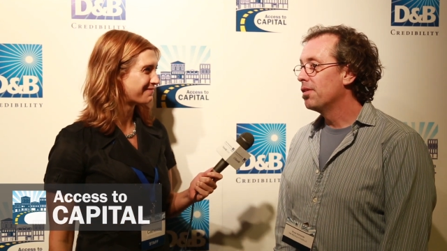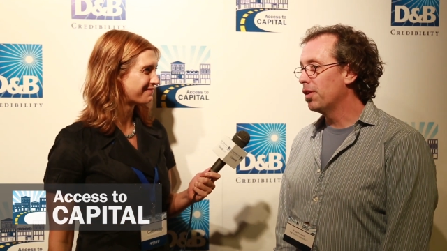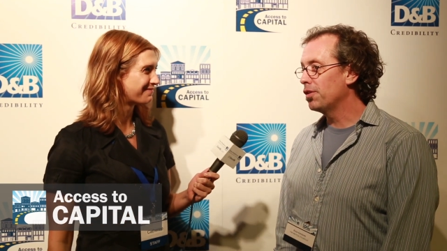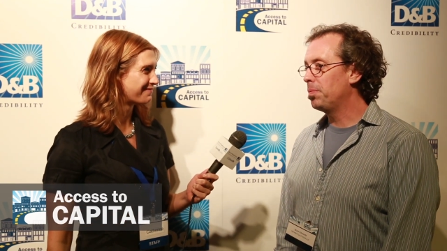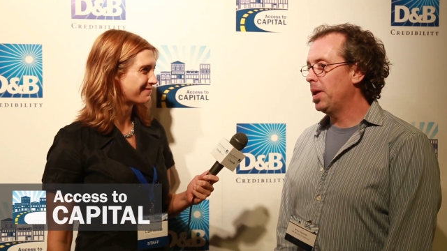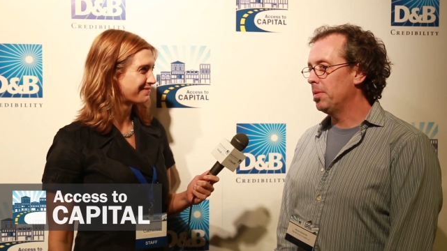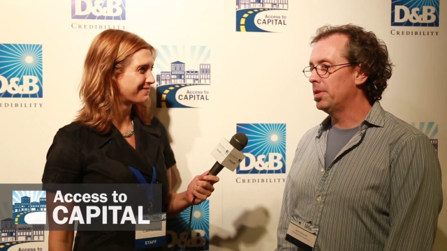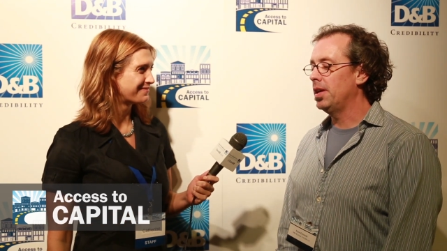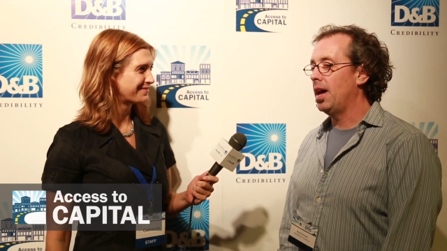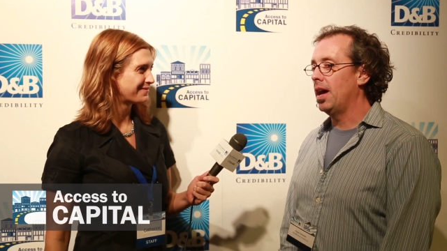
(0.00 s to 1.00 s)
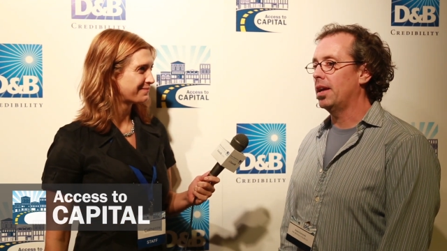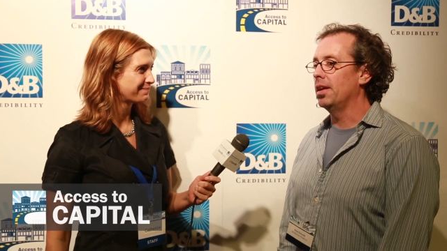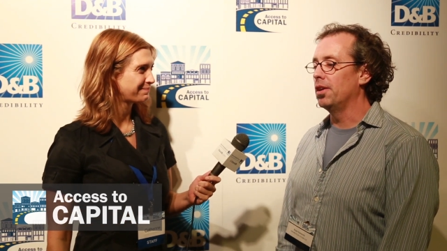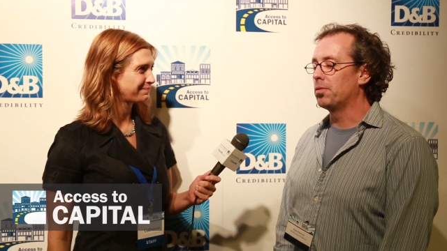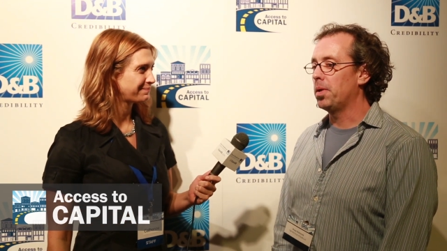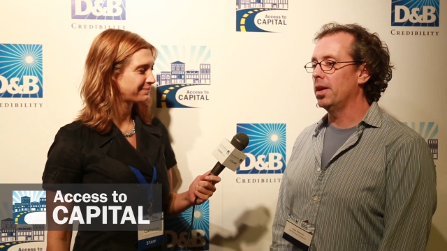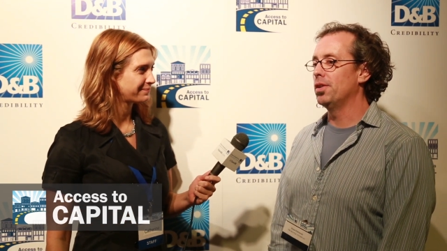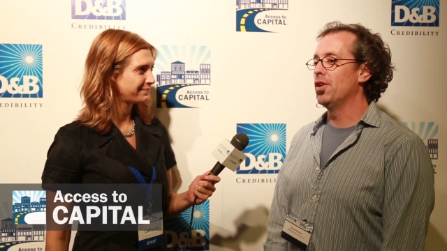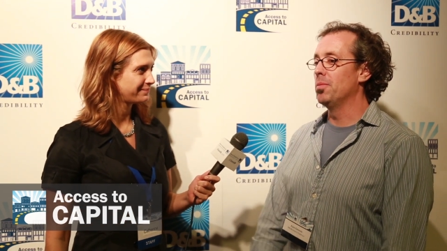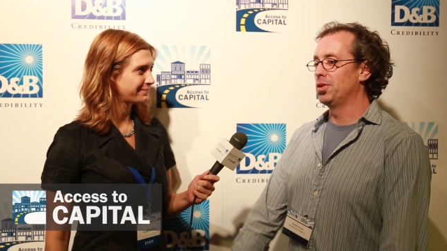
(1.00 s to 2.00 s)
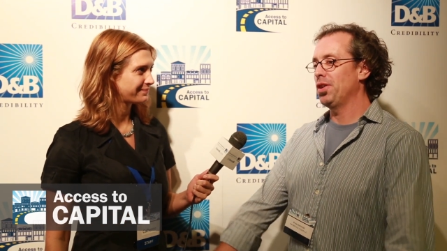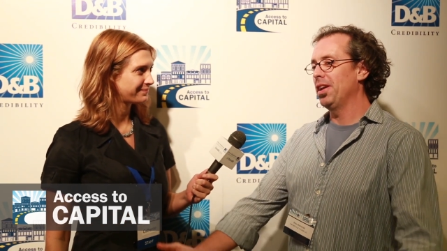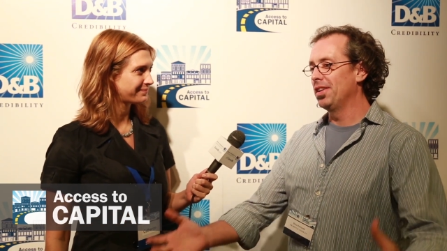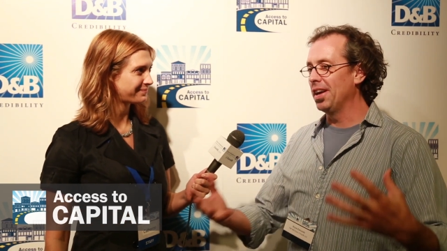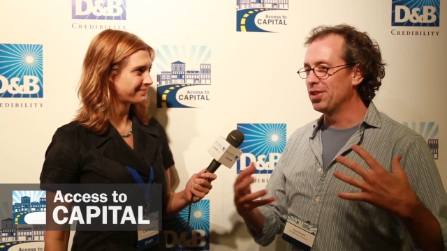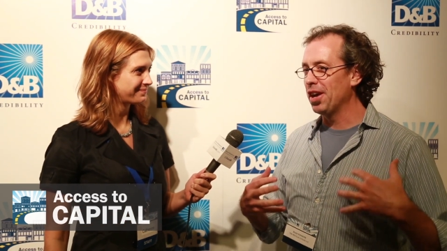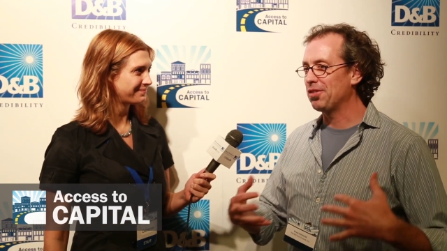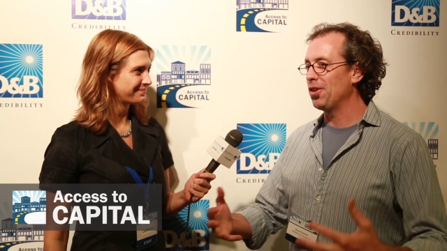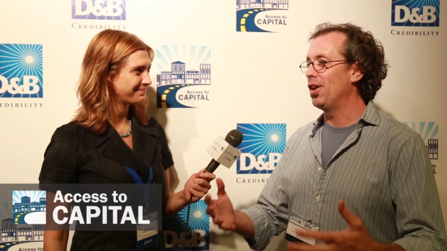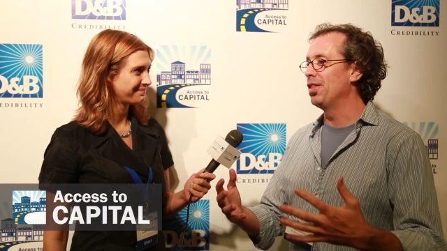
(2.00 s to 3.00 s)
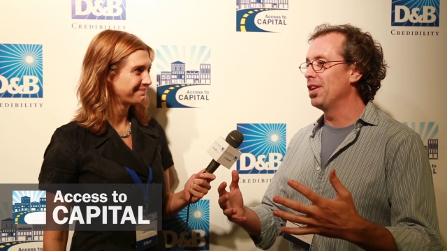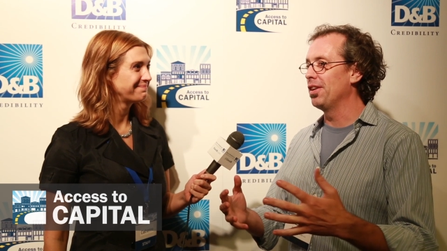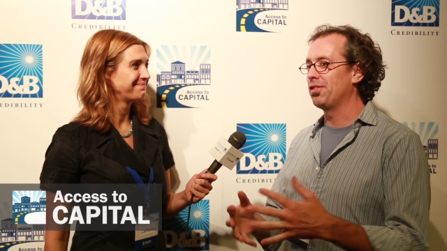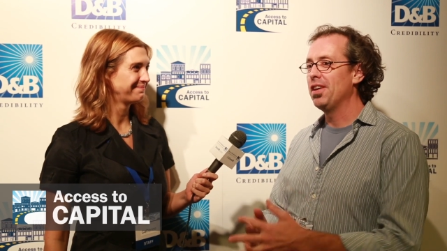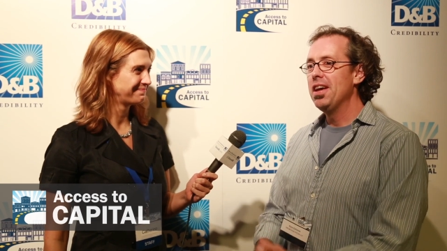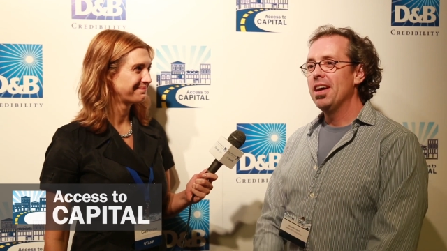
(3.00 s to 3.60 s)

Speaker 1: First plan of attack is probably go home and try to digest all this.